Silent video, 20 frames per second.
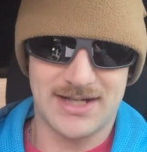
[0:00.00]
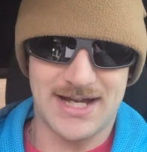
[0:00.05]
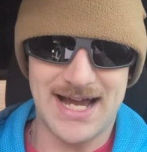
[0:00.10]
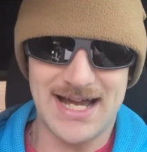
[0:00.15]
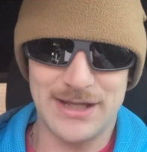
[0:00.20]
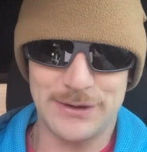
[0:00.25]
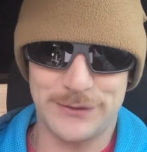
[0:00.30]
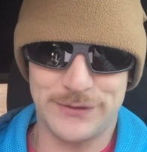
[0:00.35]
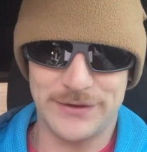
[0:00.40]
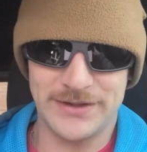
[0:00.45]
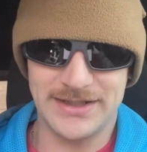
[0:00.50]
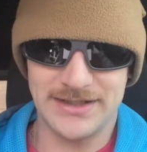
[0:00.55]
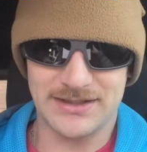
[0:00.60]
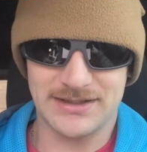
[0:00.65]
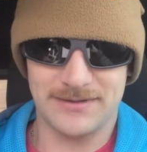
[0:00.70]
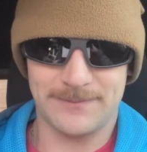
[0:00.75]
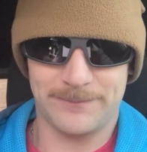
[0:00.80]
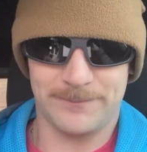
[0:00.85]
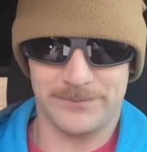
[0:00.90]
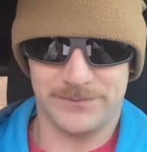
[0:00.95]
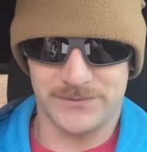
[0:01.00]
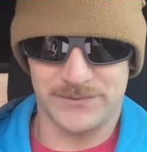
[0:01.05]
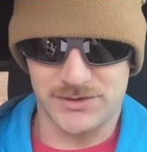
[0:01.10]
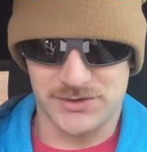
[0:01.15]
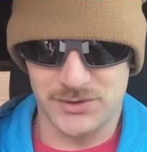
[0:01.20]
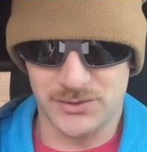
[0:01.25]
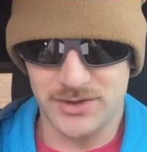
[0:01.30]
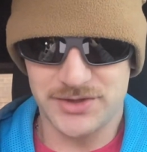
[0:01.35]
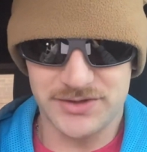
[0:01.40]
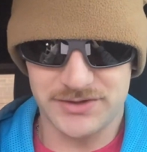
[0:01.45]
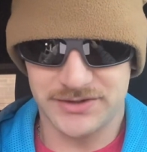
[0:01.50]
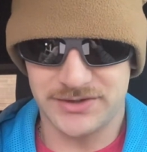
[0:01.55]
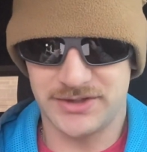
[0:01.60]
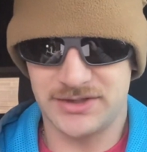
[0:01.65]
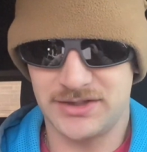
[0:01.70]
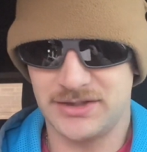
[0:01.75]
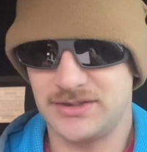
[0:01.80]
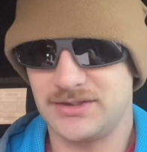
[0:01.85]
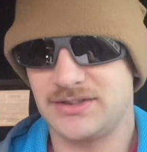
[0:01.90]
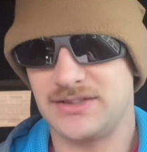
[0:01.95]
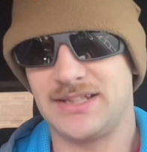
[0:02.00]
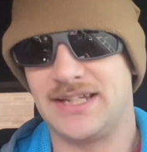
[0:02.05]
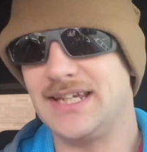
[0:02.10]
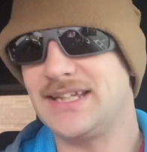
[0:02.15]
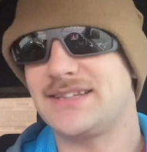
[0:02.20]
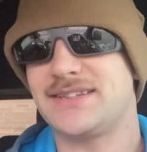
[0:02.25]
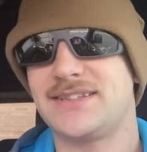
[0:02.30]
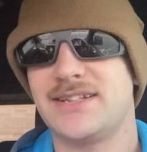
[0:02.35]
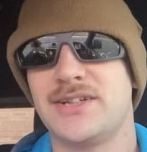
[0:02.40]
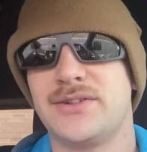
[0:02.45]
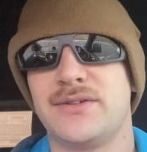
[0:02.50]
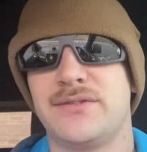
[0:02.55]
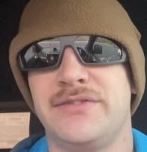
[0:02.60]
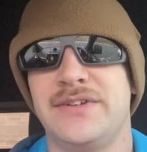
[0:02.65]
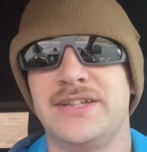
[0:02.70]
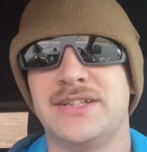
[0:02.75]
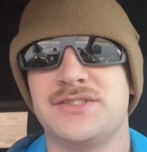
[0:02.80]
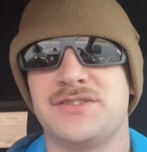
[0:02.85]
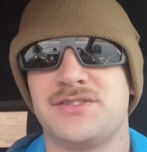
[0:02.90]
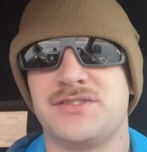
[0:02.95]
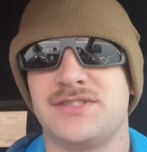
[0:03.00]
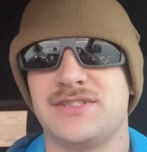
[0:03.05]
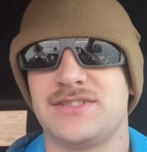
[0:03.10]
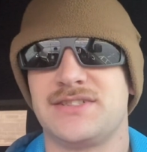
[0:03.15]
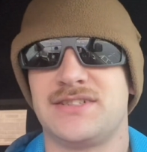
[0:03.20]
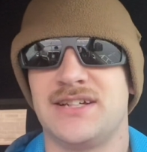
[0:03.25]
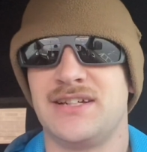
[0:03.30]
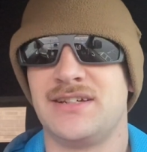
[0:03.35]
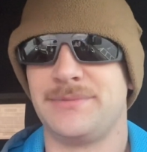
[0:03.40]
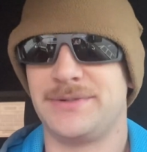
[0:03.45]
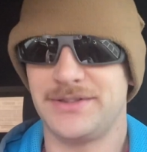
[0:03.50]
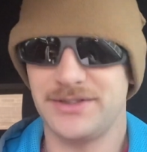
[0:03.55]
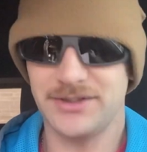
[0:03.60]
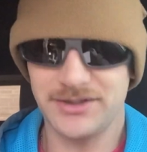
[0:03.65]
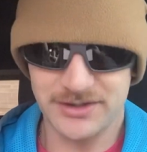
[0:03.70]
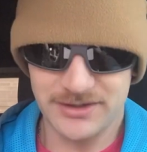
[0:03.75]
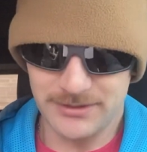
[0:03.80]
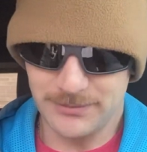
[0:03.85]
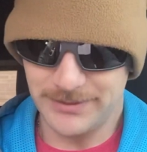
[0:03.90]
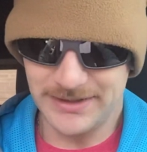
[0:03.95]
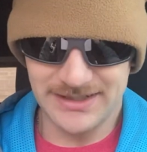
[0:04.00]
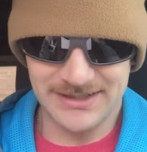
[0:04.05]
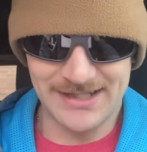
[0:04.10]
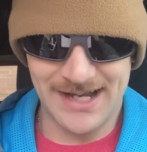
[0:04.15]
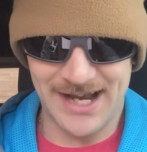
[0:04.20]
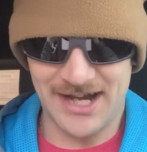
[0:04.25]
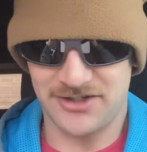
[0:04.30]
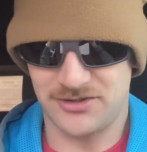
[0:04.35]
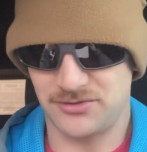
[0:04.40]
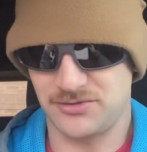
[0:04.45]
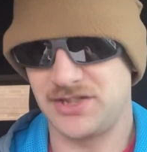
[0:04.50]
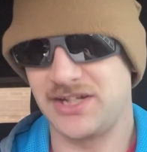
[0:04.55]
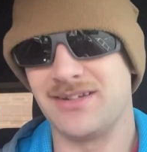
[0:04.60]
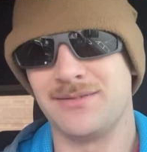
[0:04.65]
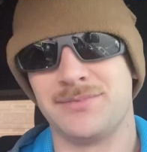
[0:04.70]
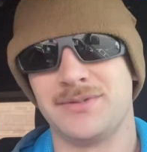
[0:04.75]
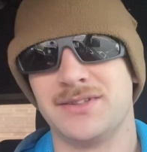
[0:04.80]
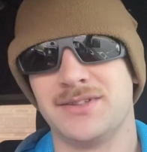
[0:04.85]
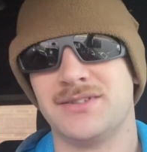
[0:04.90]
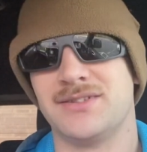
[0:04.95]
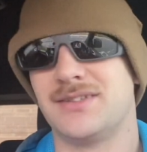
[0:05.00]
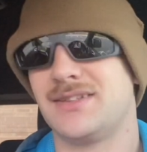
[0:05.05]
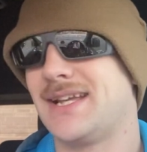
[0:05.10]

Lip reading: I think Georgia's going to get their revenge this time, and they're going to be national champion.